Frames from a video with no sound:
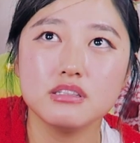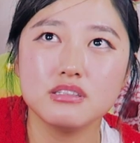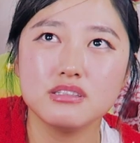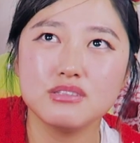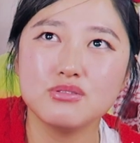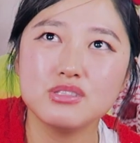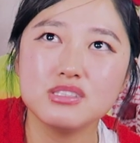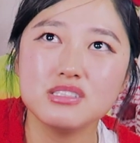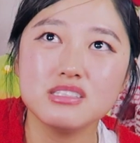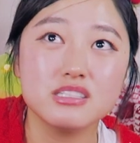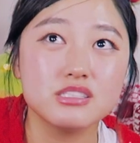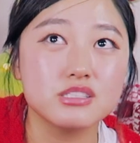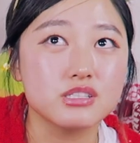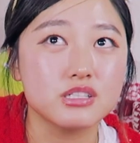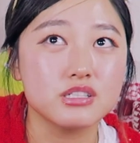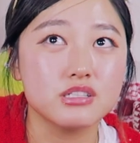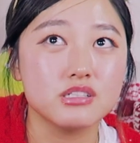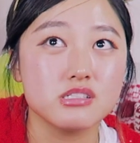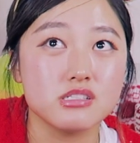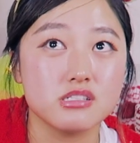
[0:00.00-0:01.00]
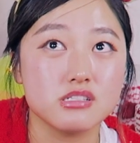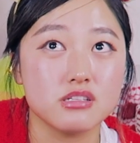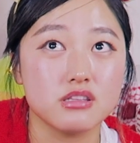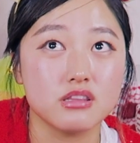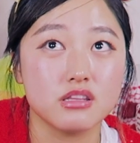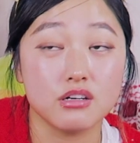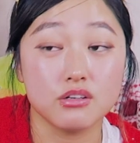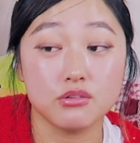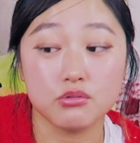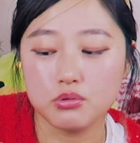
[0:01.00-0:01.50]
It wasn't as good as I
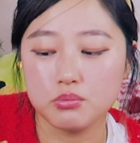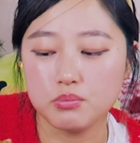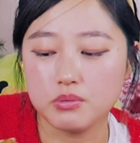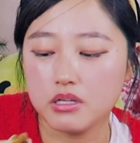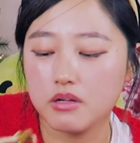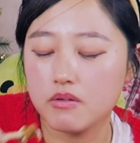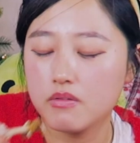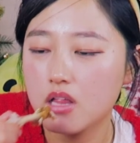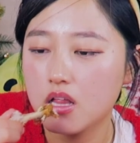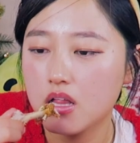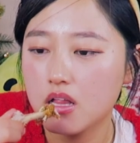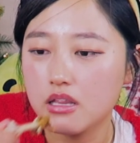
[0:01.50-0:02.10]
thought it would be.